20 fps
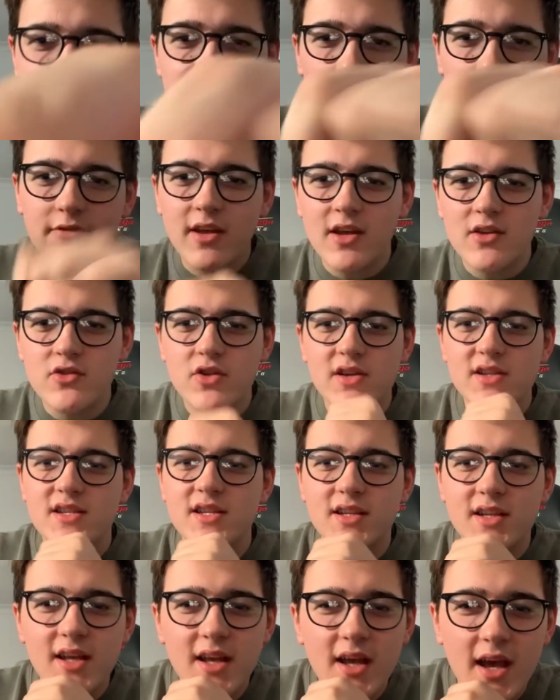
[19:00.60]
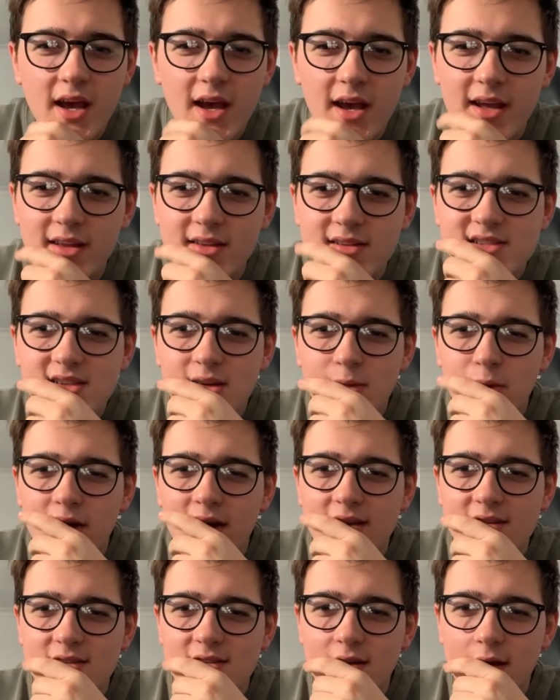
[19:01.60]
generally interested in someone
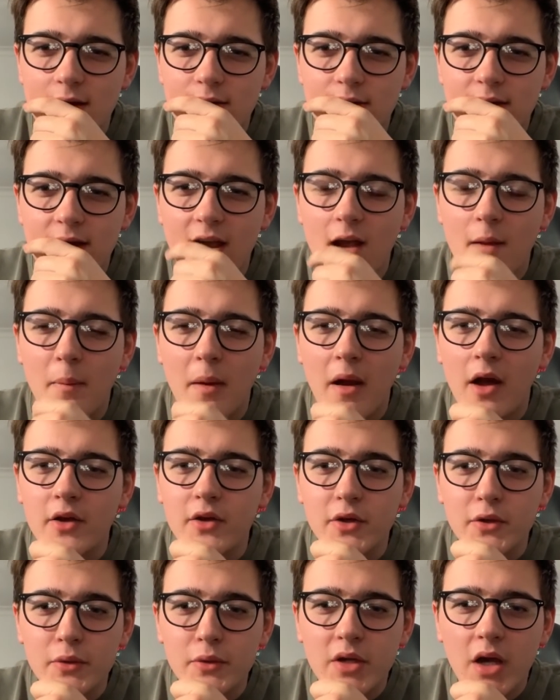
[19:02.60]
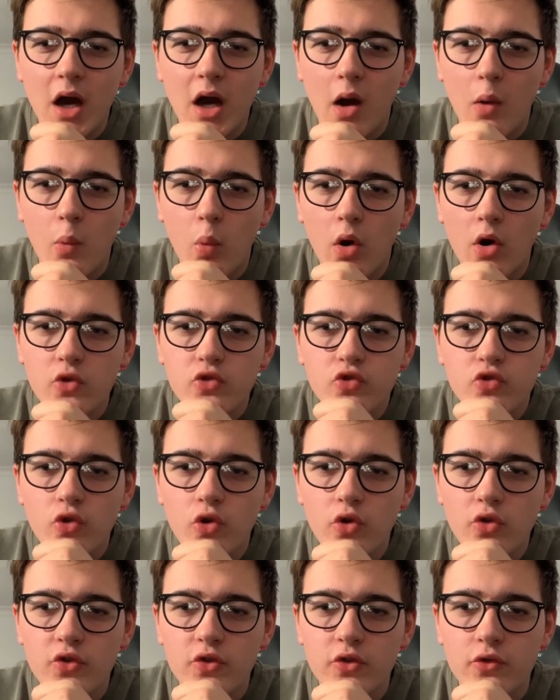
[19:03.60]
as I don't care about a new car. What
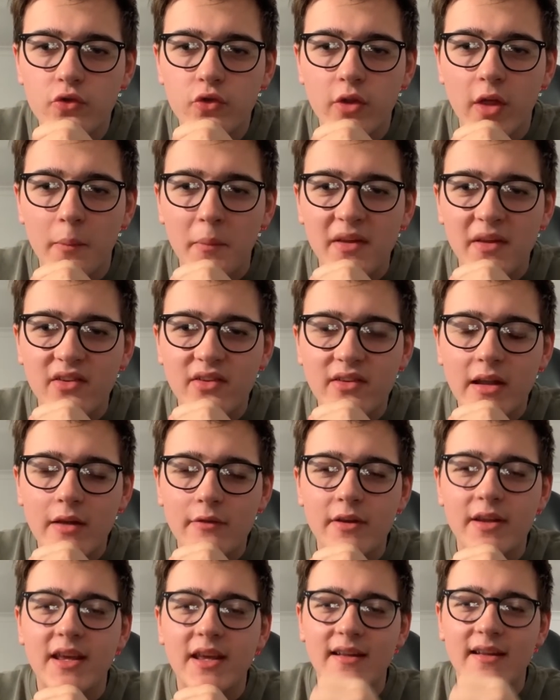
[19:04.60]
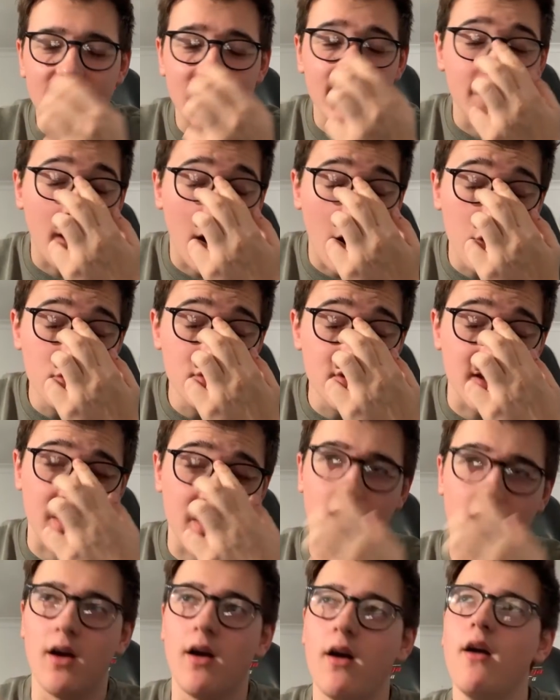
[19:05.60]
draws you to them instead of getting an older
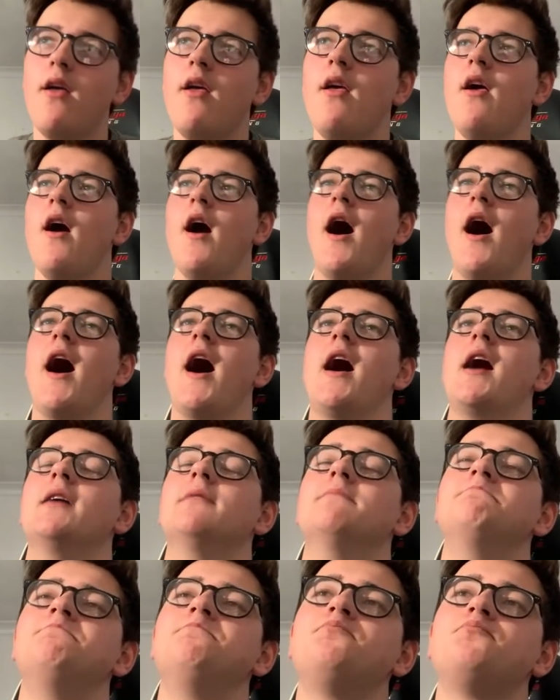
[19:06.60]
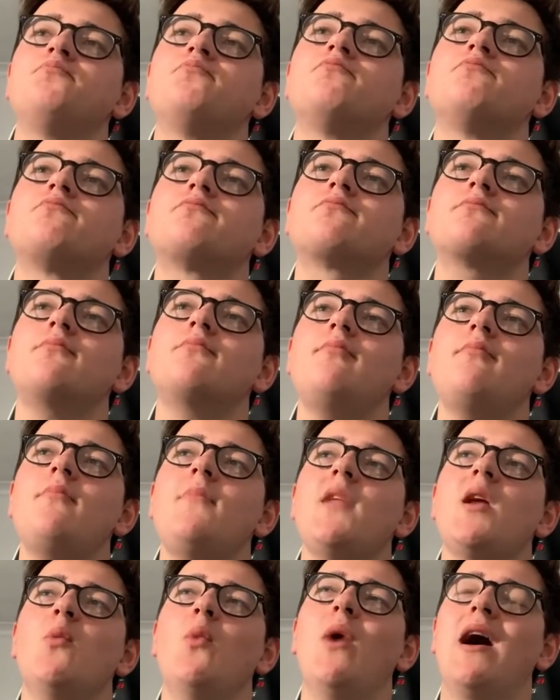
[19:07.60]
car?
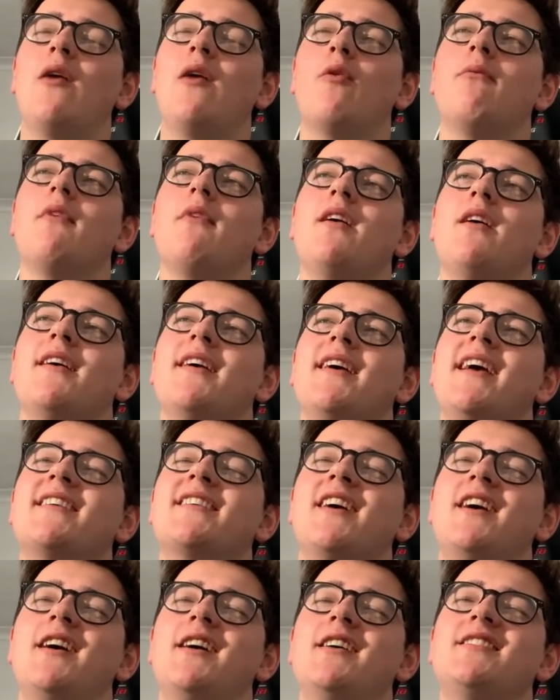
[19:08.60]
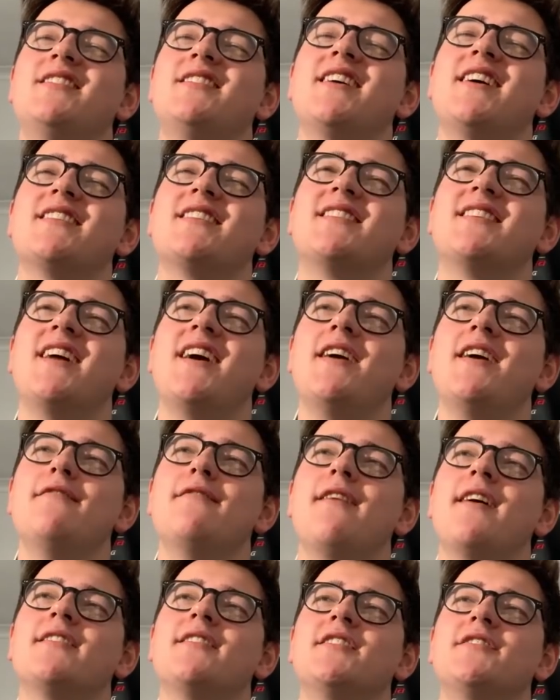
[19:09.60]
Well, it's hard to, I don't know.
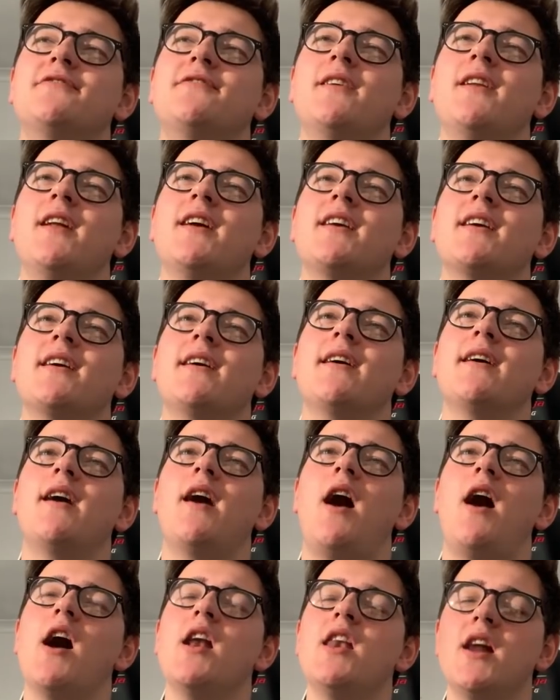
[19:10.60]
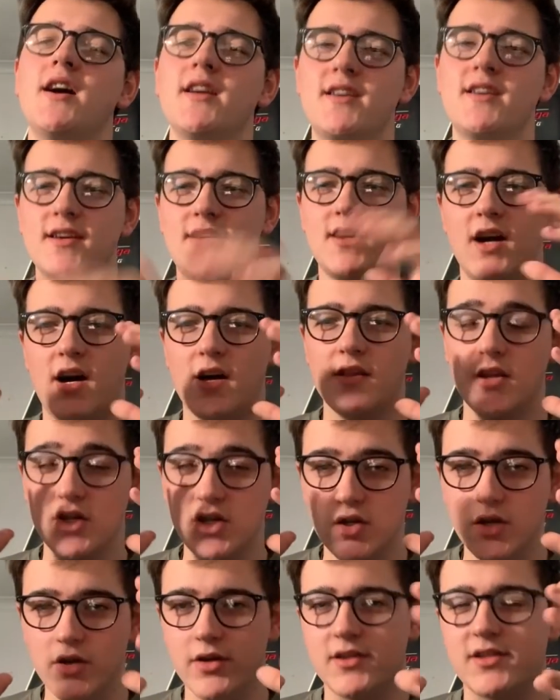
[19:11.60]
I just feel like I like a car that
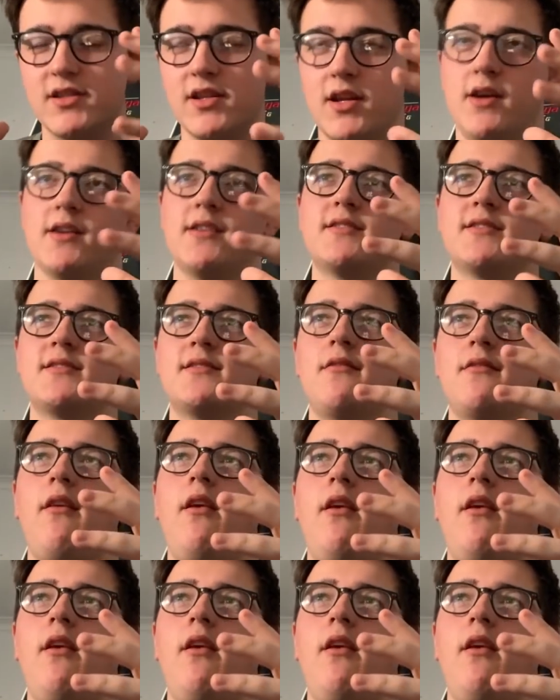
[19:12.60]
looks nice.